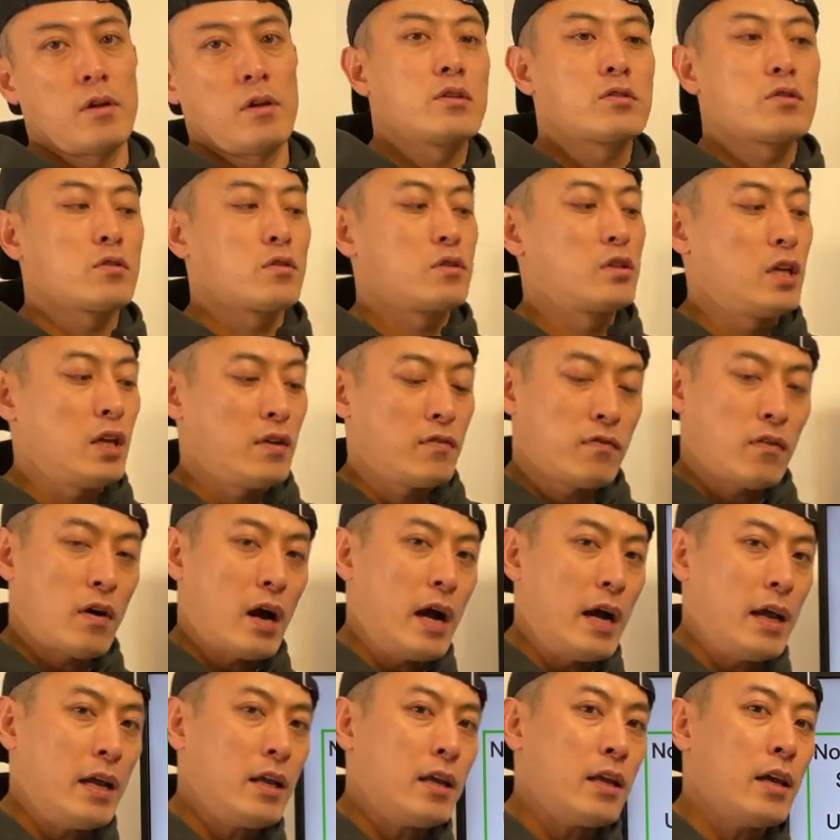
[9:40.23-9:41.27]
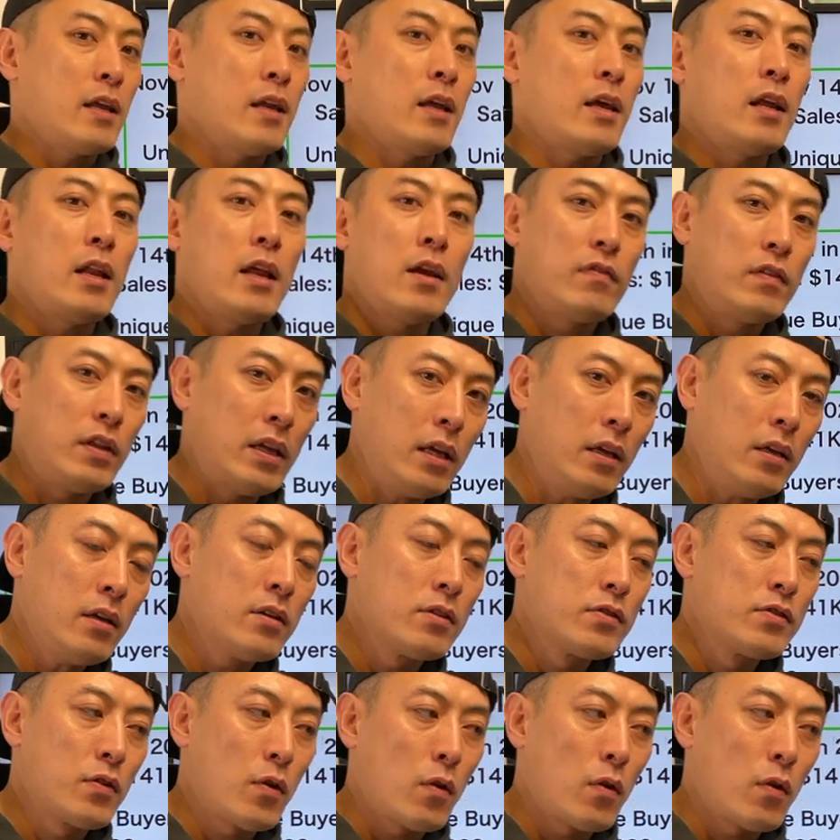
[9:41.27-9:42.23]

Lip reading: So DeFi and NFT,